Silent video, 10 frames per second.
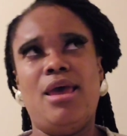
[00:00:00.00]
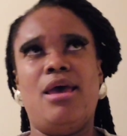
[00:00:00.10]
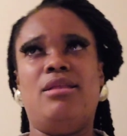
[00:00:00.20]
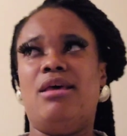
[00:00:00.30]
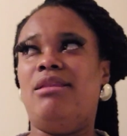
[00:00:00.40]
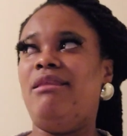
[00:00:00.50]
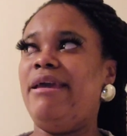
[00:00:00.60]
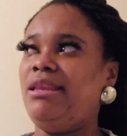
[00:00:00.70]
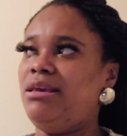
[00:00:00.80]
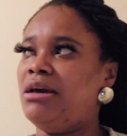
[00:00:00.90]
and a
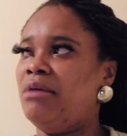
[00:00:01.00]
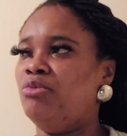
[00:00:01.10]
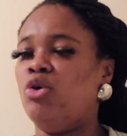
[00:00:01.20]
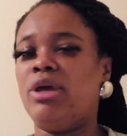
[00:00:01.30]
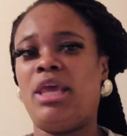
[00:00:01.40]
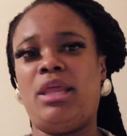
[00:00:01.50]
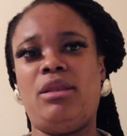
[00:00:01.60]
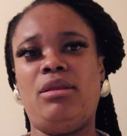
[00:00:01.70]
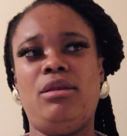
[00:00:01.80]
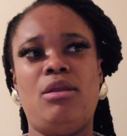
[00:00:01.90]
lady come knocking